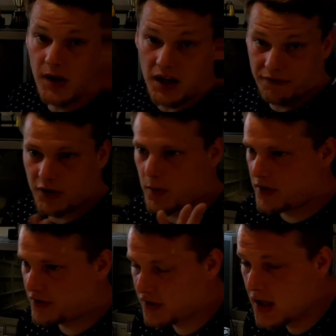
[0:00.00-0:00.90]
And a few
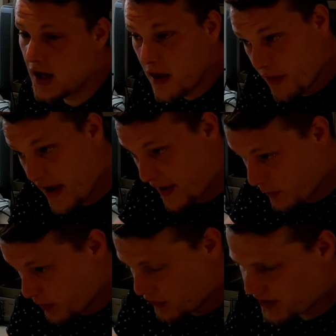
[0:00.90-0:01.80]
others. They're
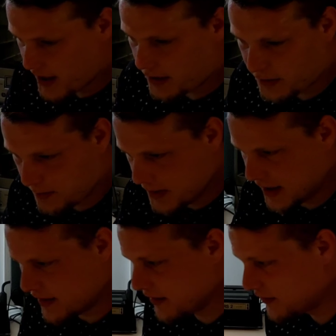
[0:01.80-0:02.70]
the ones that are going to
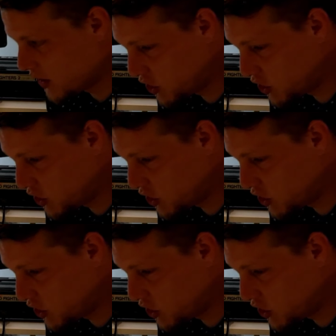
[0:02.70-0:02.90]
be the